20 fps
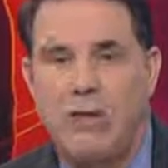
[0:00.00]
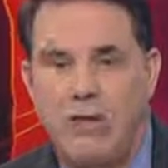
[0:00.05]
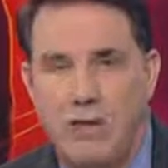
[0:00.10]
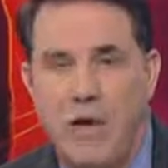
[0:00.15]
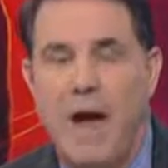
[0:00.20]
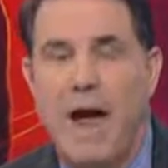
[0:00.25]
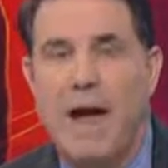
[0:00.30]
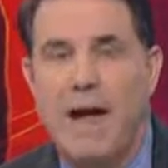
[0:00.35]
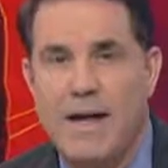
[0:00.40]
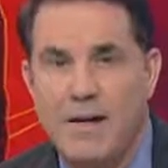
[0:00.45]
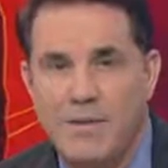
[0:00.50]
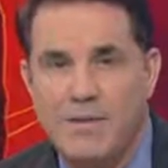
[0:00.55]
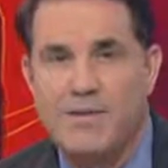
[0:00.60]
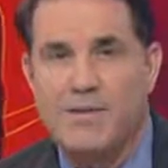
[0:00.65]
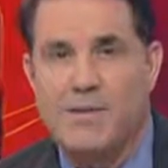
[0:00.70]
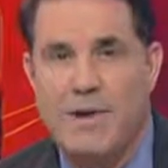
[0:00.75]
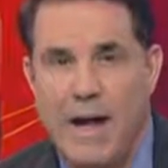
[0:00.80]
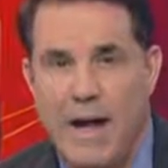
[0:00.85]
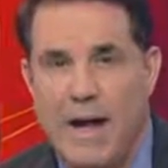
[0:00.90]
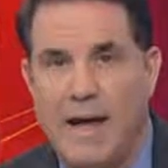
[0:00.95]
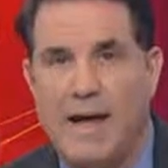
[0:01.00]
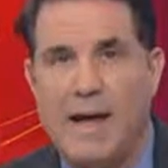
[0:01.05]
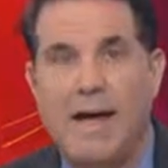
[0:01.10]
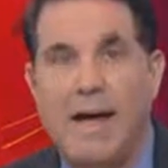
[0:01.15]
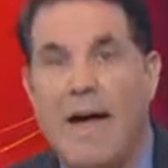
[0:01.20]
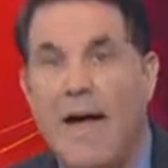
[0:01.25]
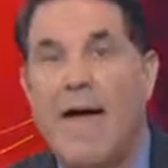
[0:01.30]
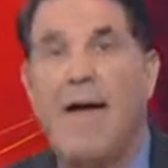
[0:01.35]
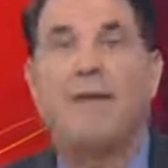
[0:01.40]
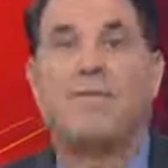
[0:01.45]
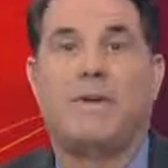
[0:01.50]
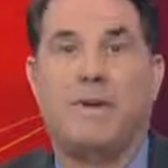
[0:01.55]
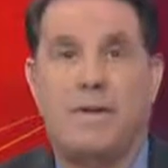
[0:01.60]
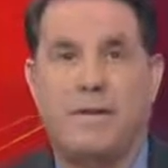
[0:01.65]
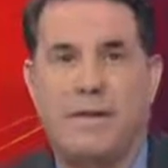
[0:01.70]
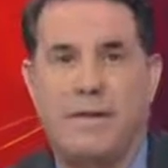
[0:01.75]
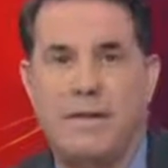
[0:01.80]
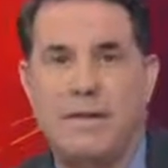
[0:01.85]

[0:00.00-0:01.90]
try and stay ahead of it